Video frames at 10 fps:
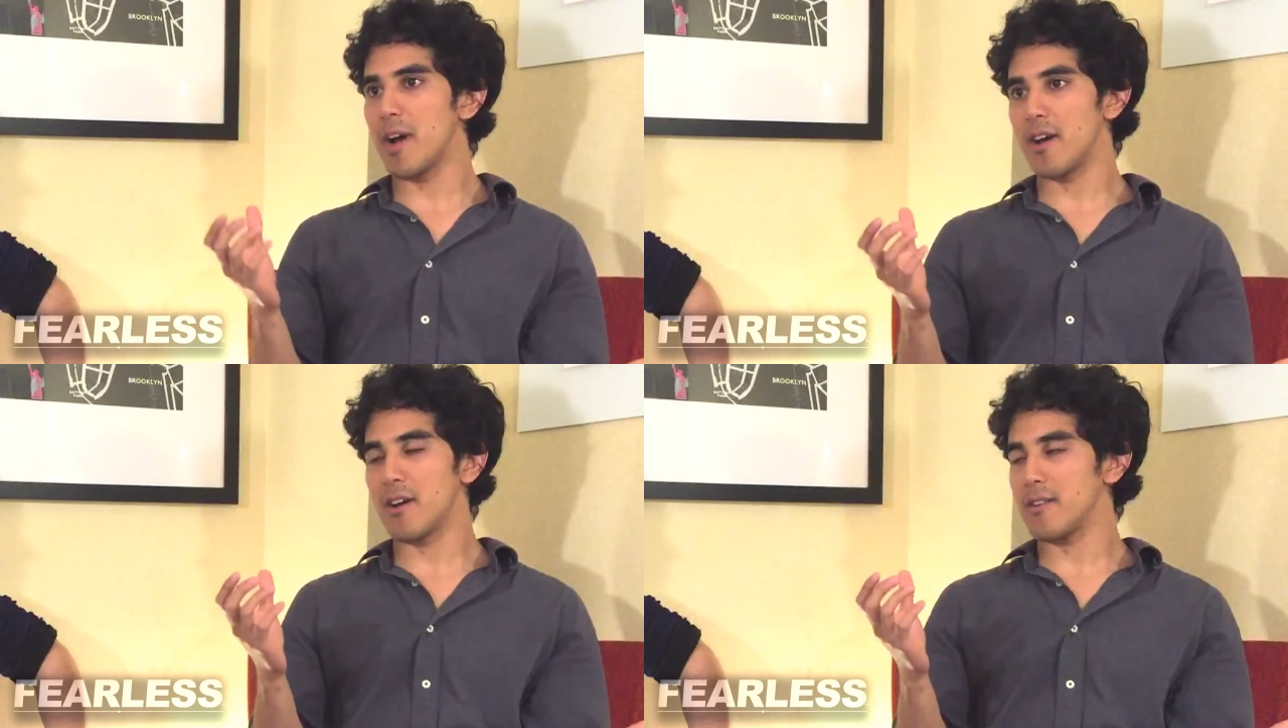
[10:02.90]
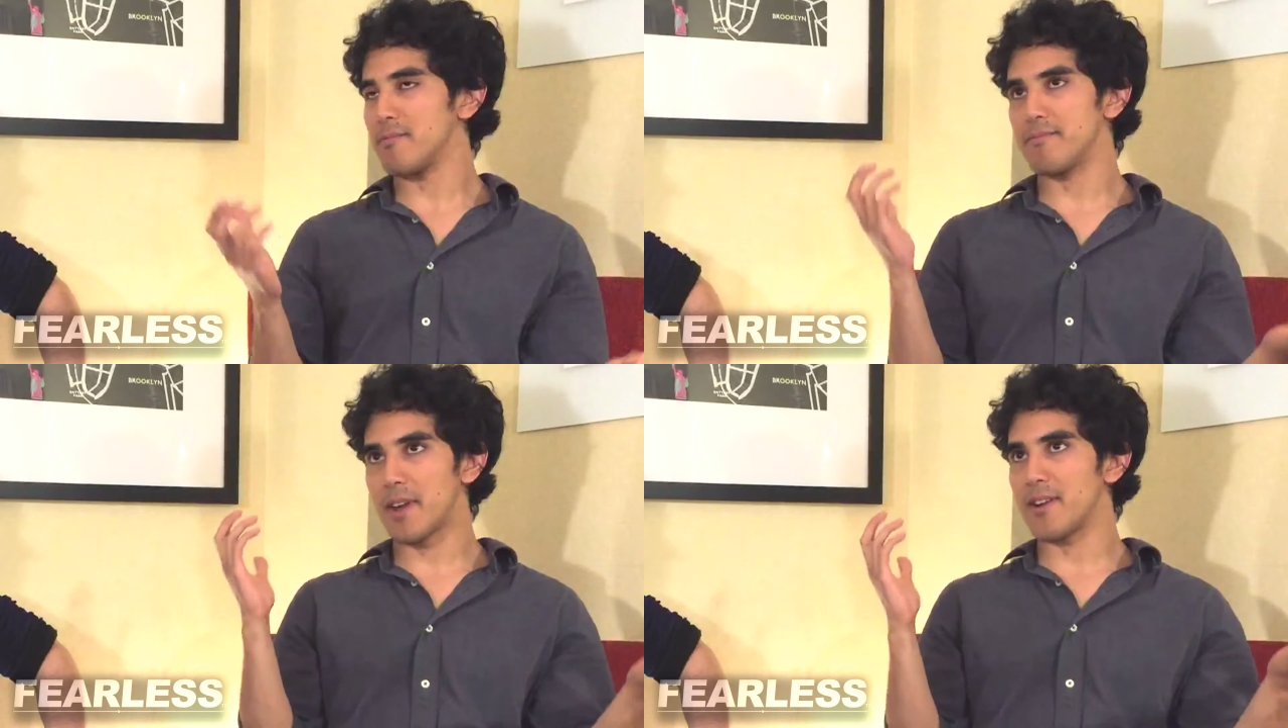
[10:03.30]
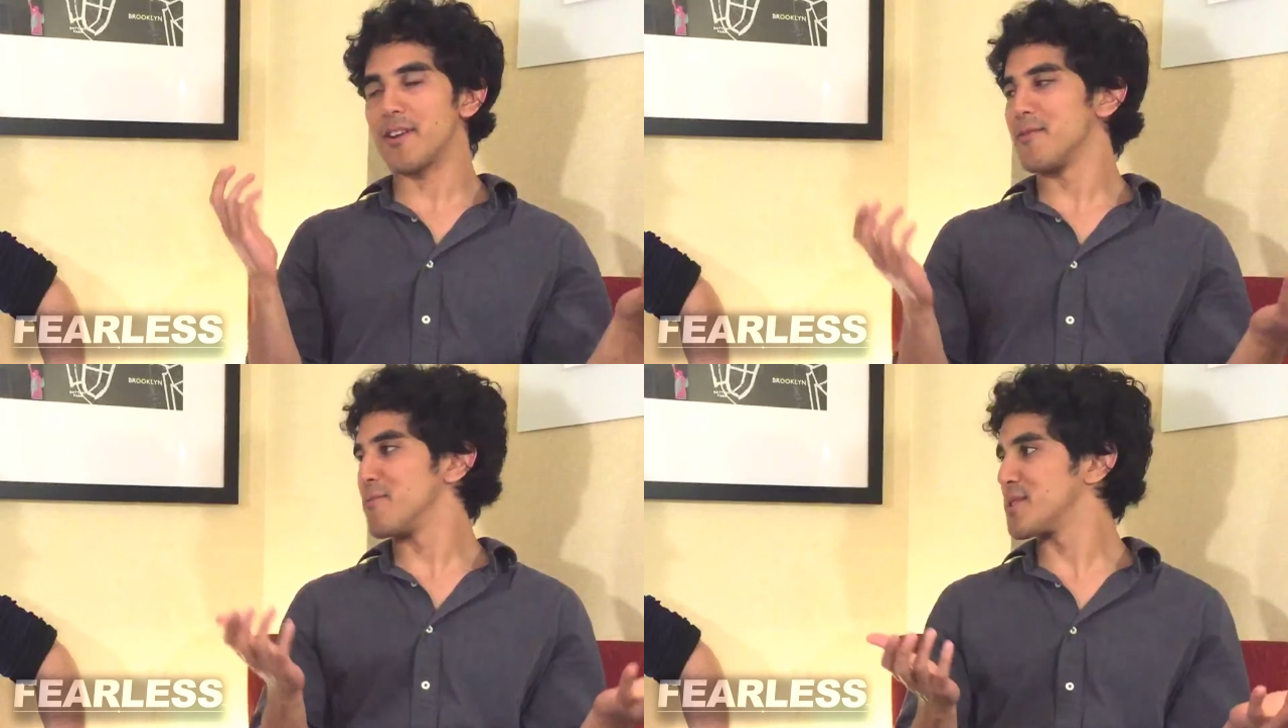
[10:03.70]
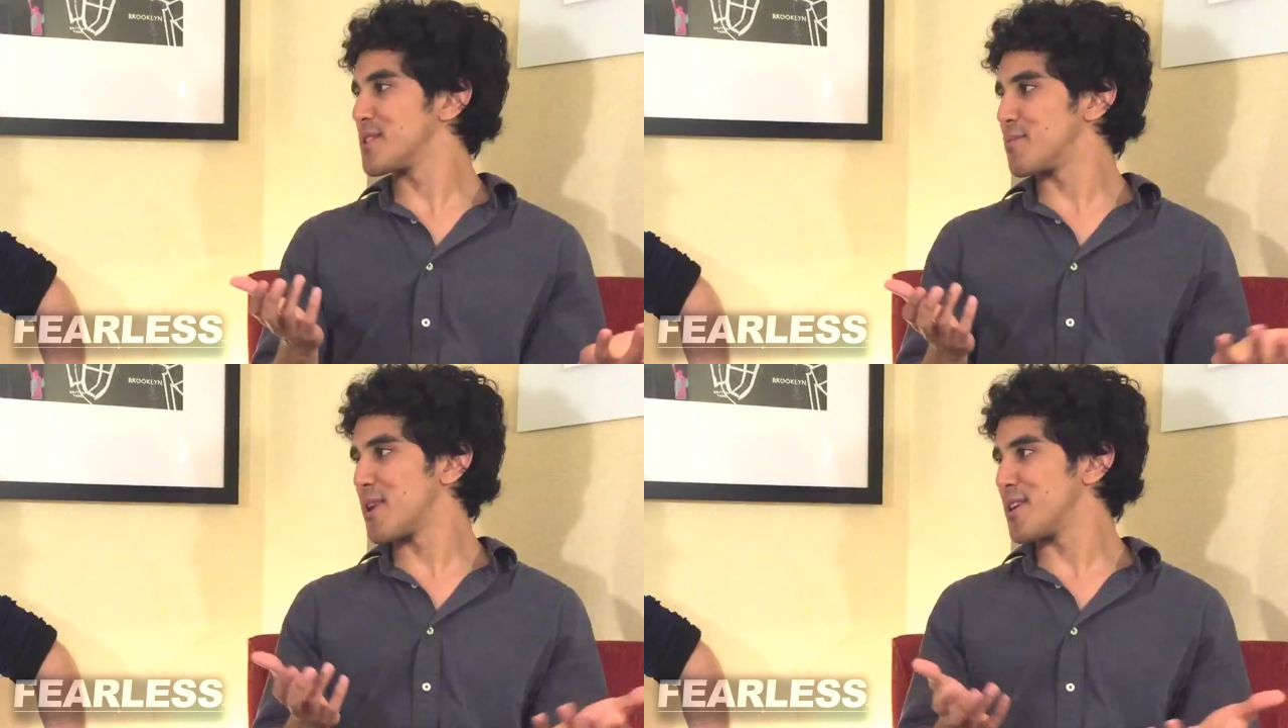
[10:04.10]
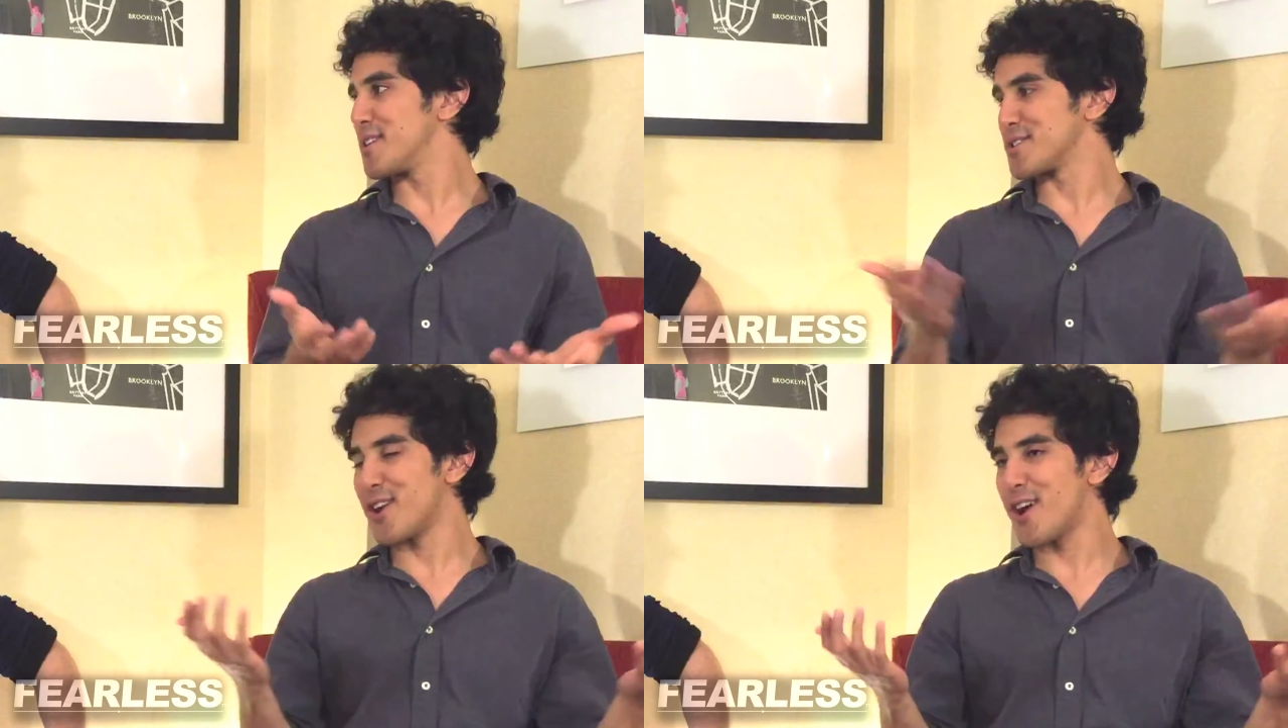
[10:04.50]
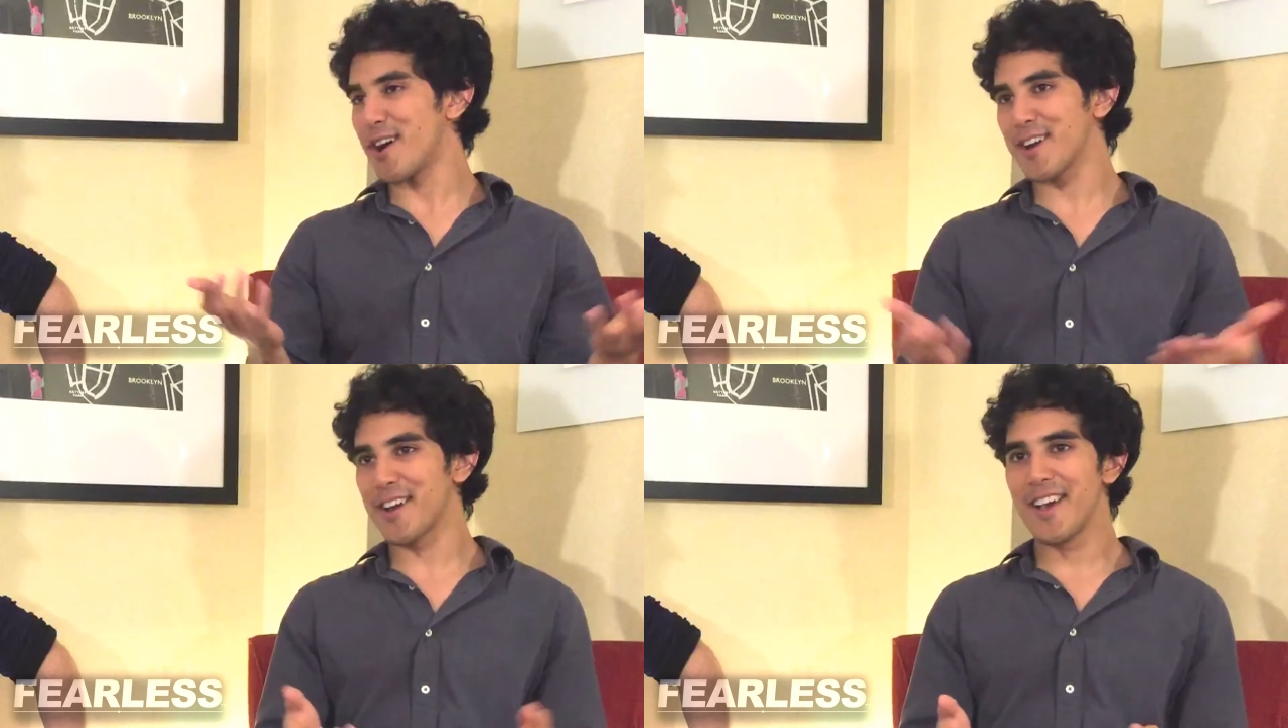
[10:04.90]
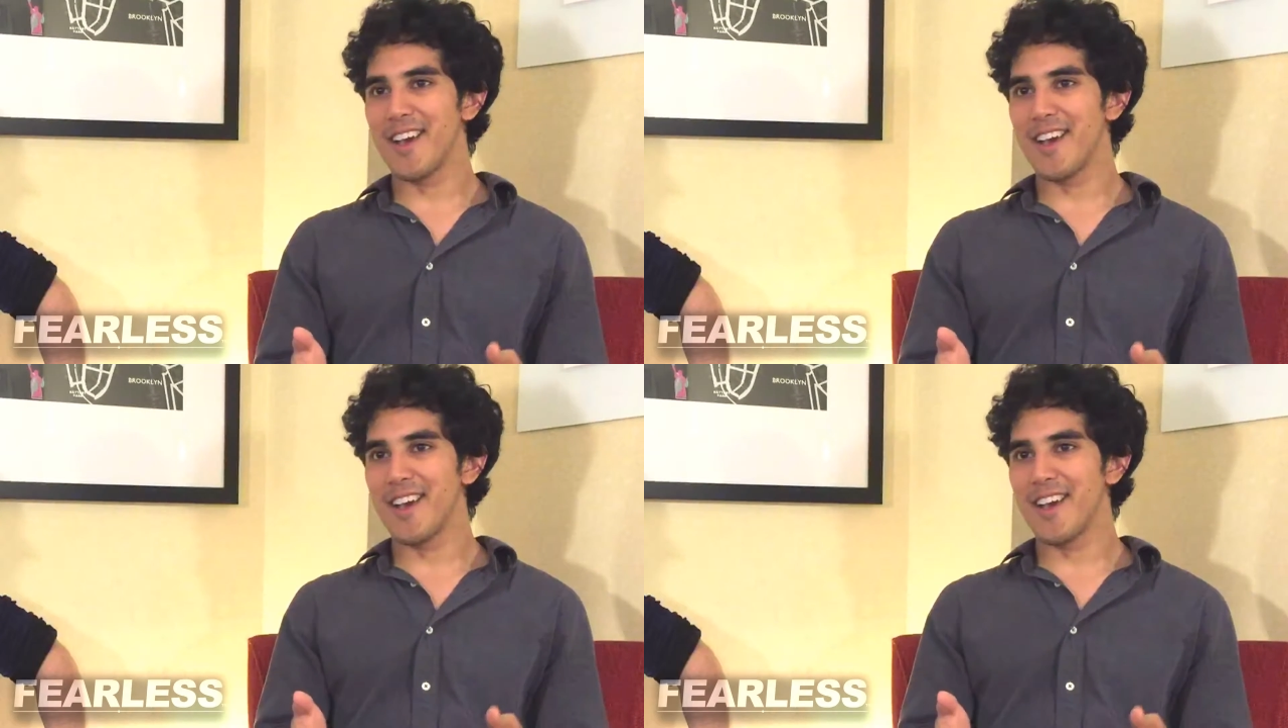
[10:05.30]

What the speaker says: by I don't know what the predator is, a hawk,